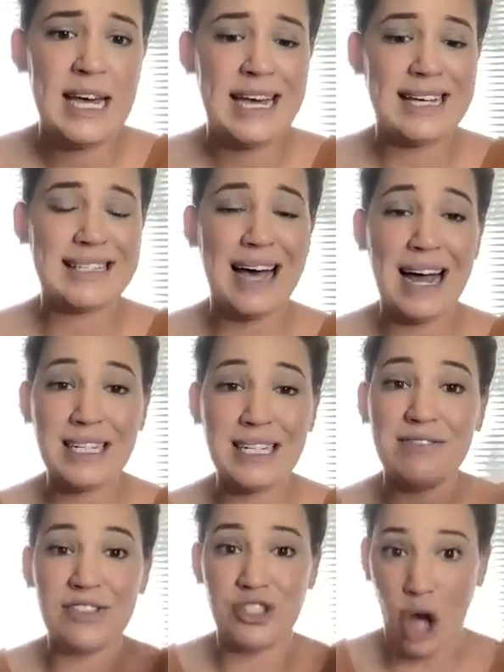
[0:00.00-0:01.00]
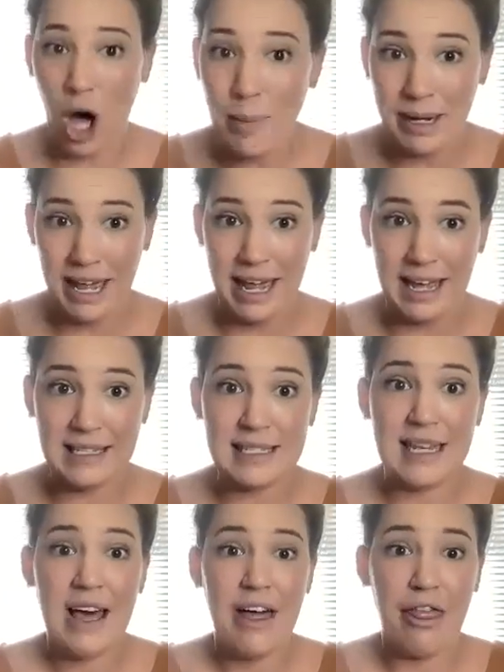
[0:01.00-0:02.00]
is kind of dominate
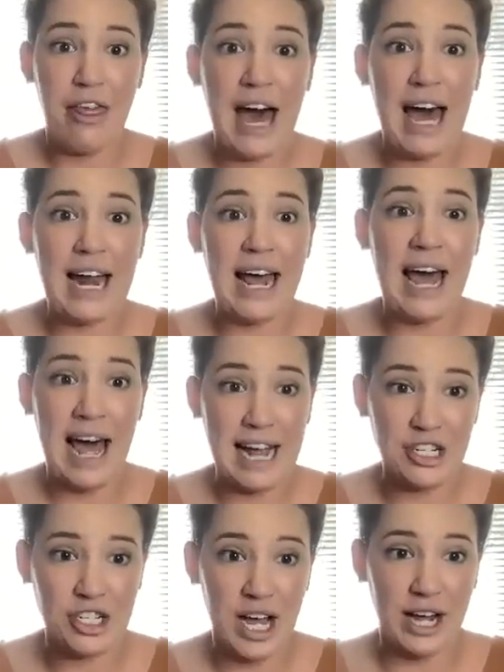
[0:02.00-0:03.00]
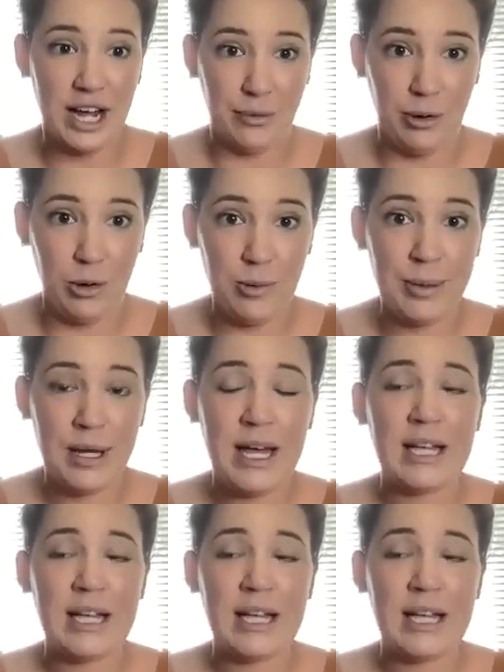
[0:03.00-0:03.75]
that hashtag group